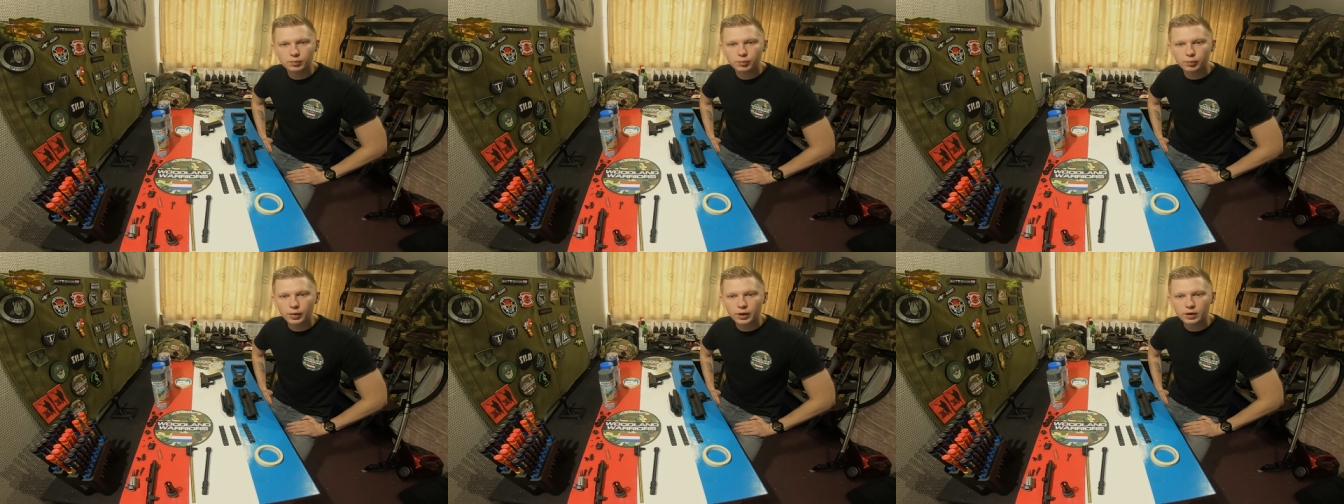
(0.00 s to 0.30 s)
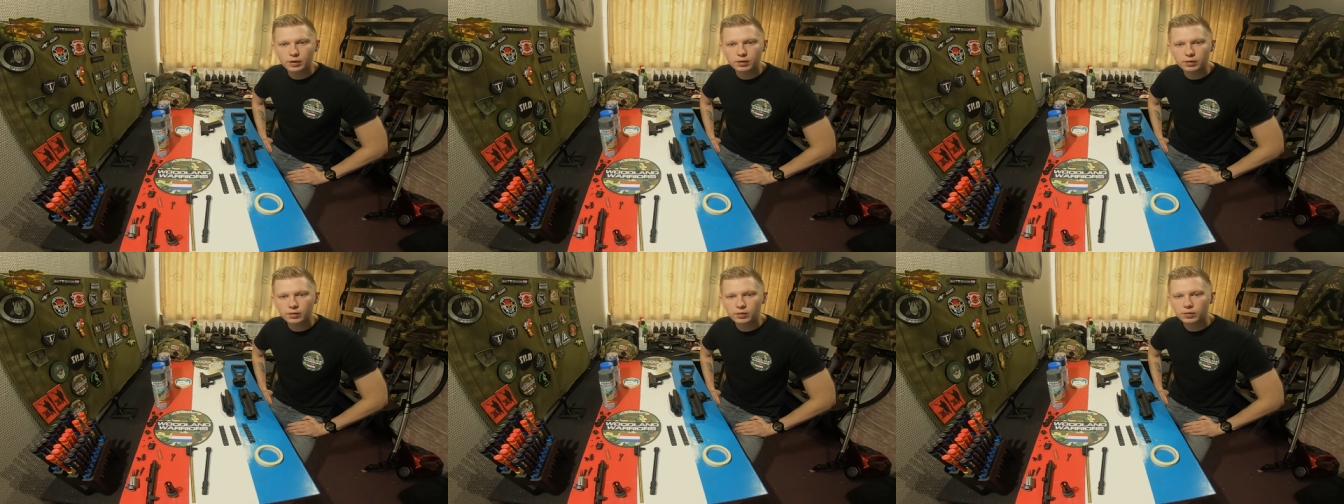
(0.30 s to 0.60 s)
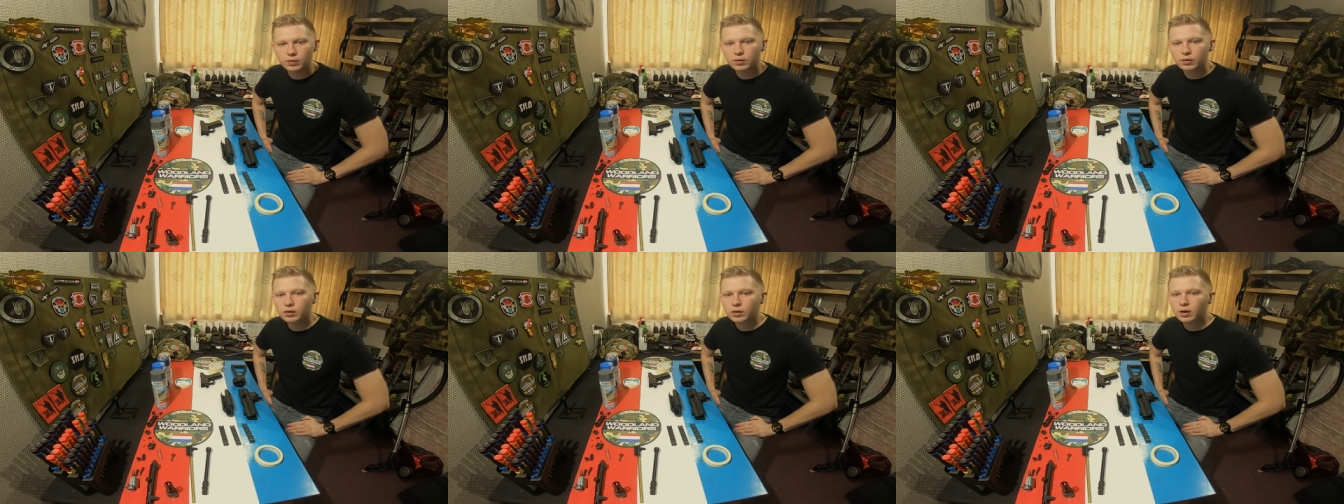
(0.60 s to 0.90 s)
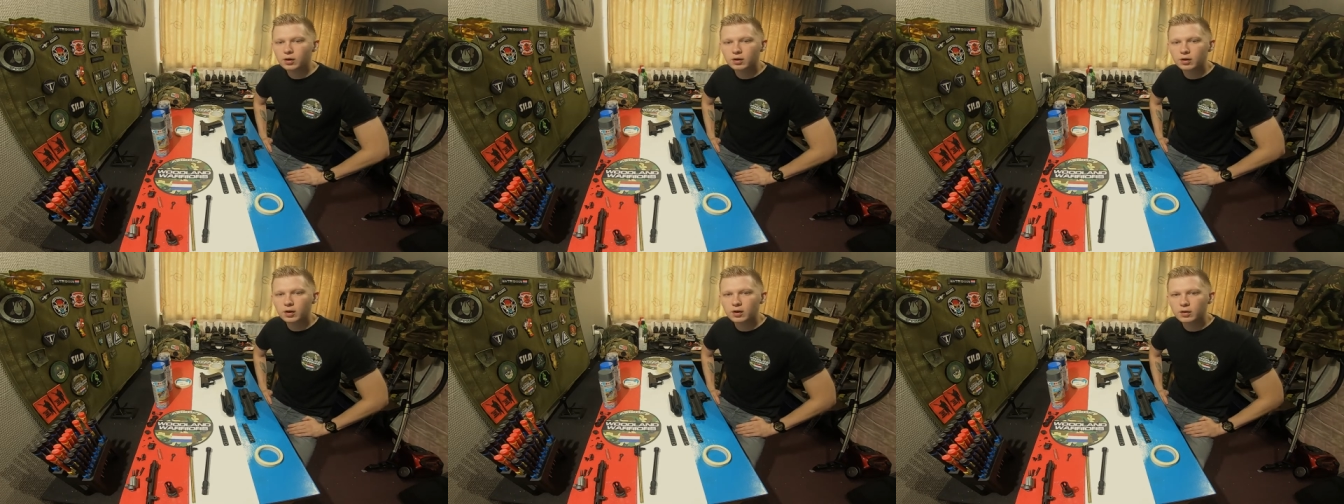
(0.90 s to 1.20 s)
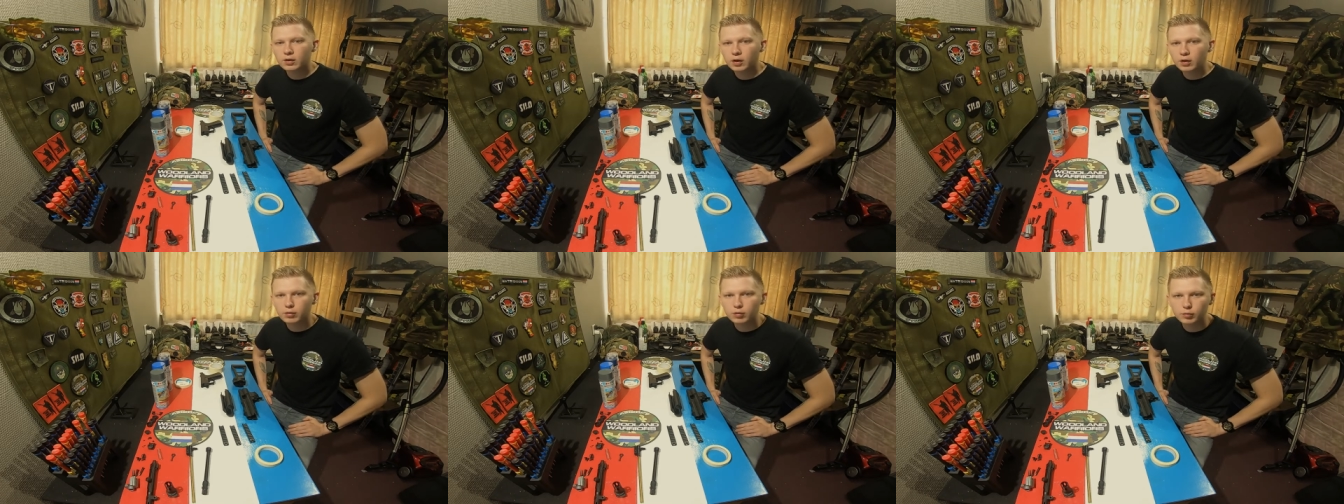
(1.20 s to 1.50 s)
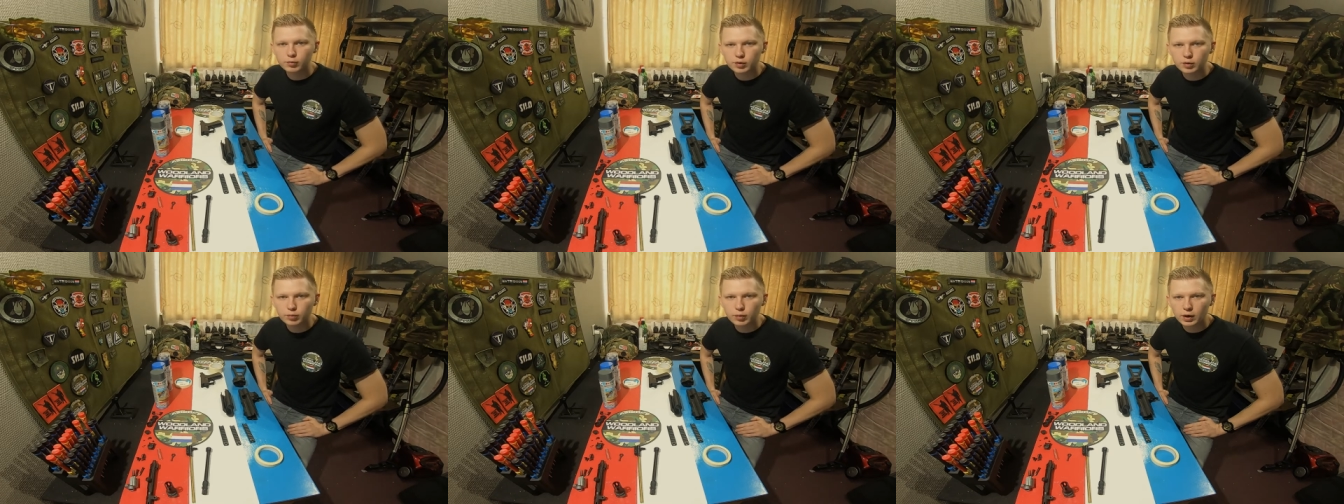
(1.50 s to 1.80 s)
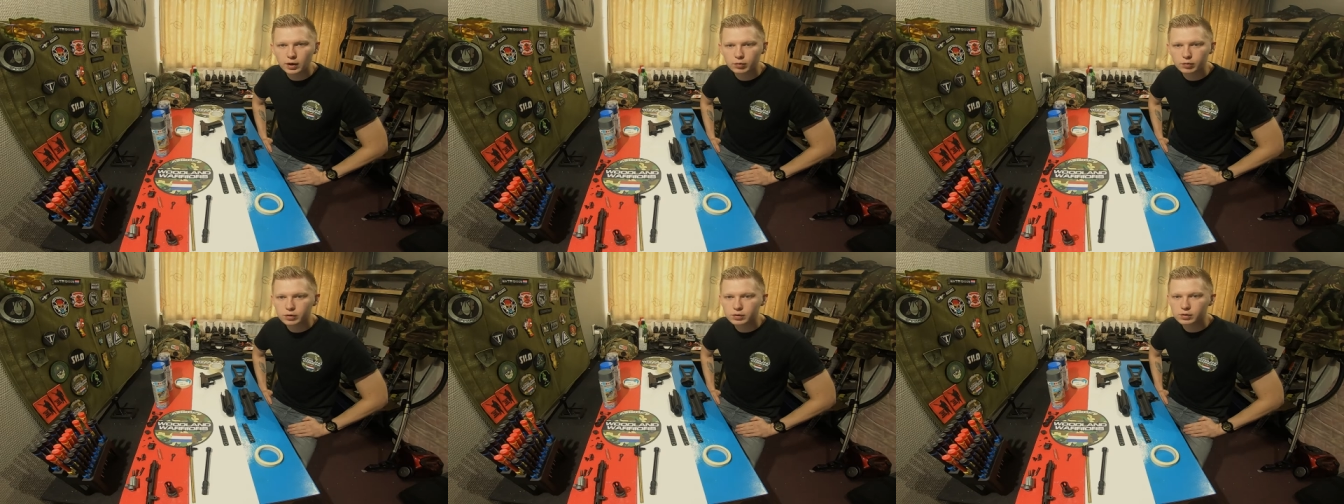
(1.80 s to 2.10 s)
painted and then I will be
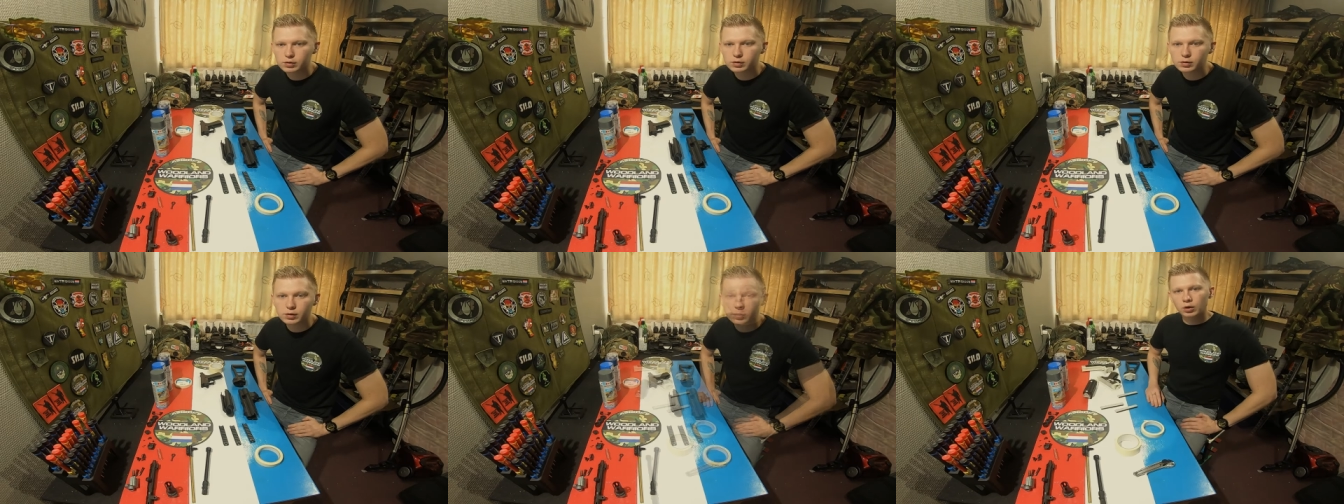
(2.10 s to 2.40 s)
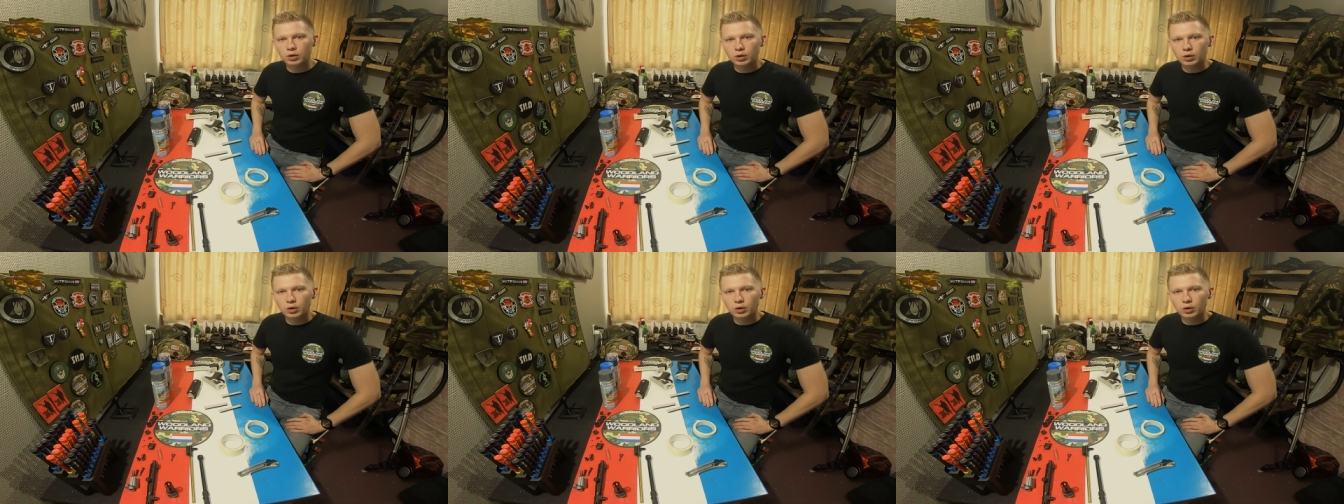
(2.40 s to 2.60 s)
back with you.